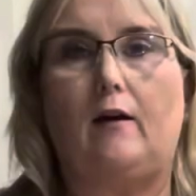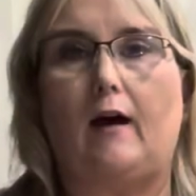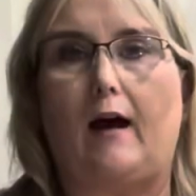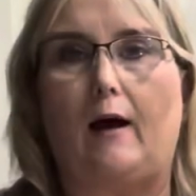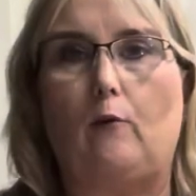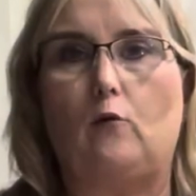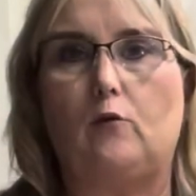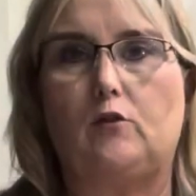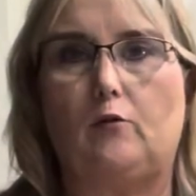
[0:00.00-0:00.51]
I
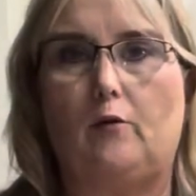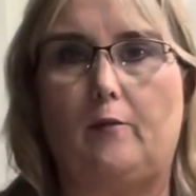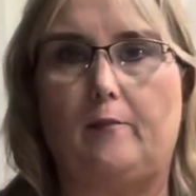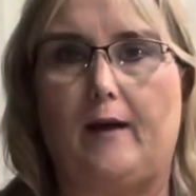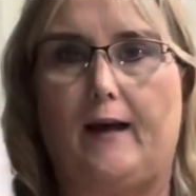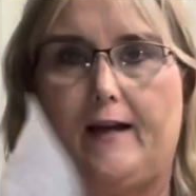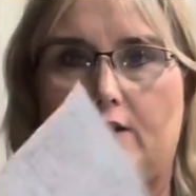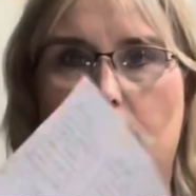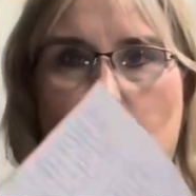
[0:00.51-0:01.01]
want to
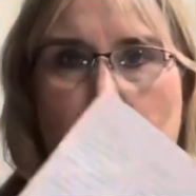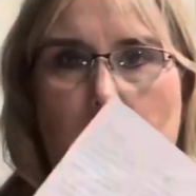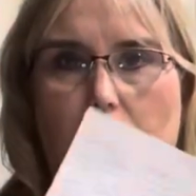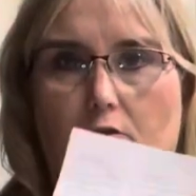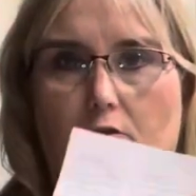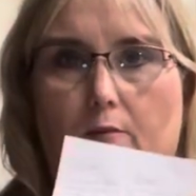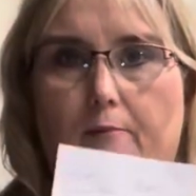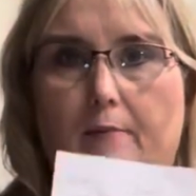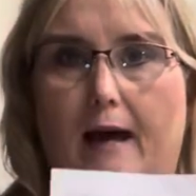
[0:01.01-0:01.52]
remind
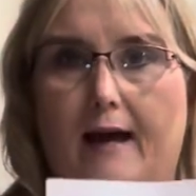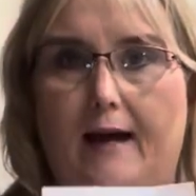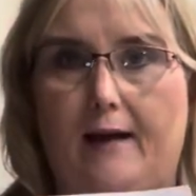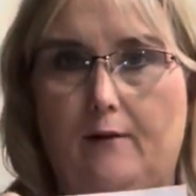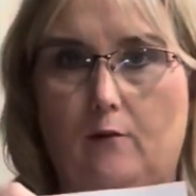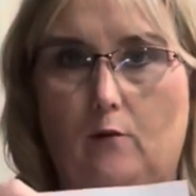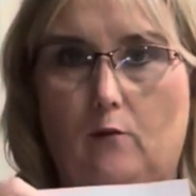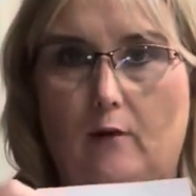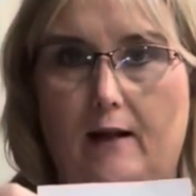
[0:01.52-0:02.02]
you, my
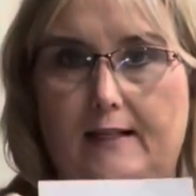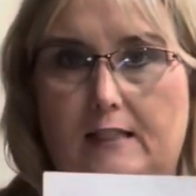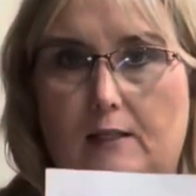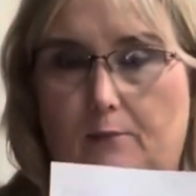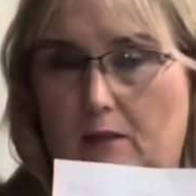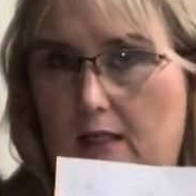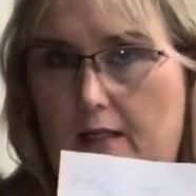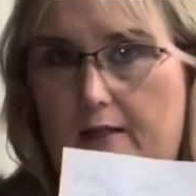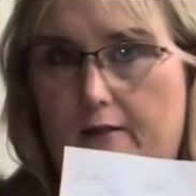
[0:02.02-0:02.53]

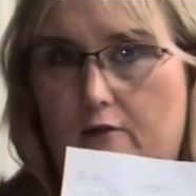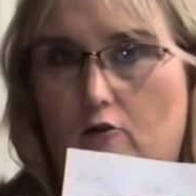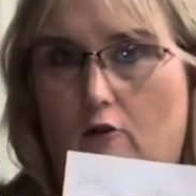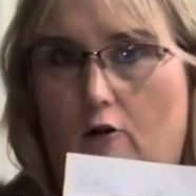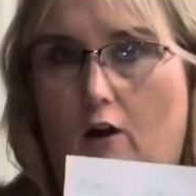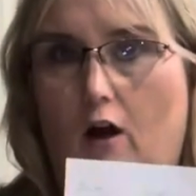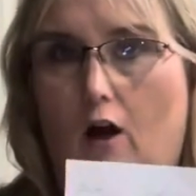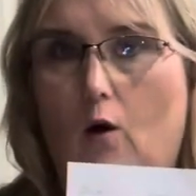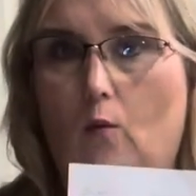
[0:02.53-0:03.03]
recipes
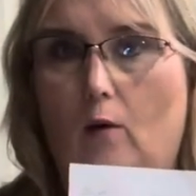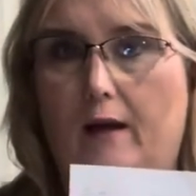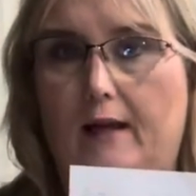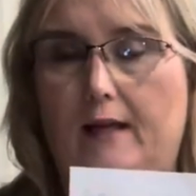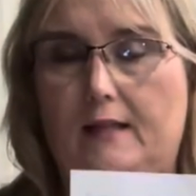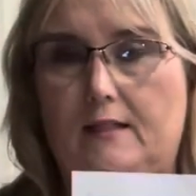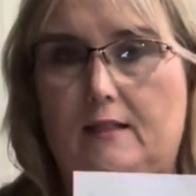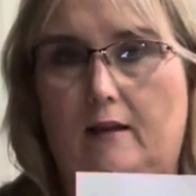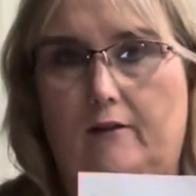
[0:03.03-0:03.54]
are
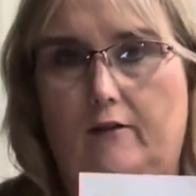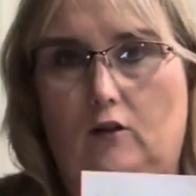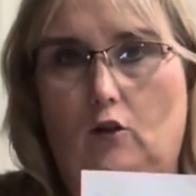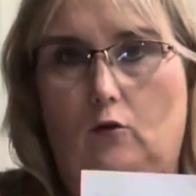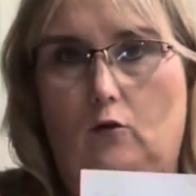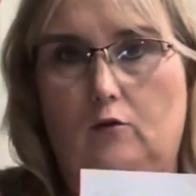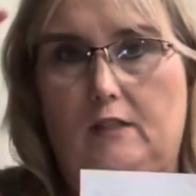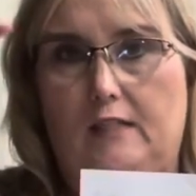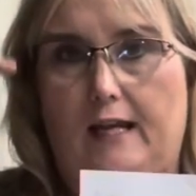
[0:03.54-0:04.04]
always in the
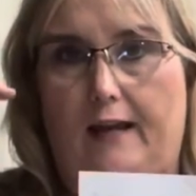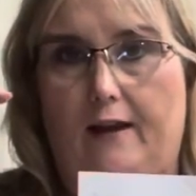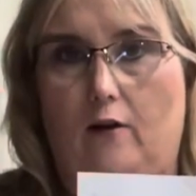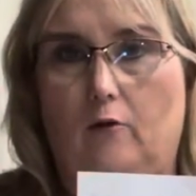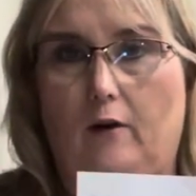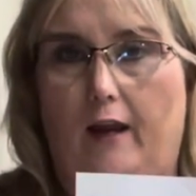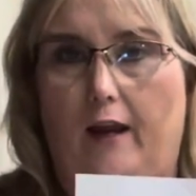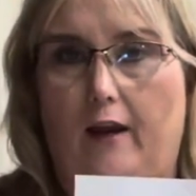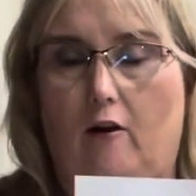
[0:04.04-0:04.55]
little
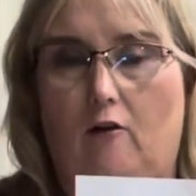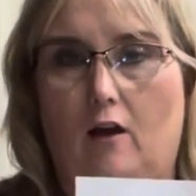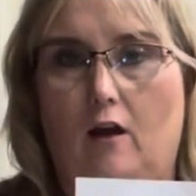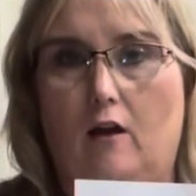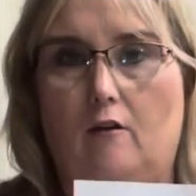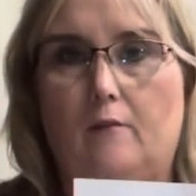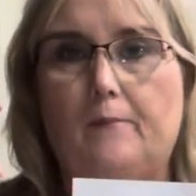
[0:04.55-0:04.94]
down arrow.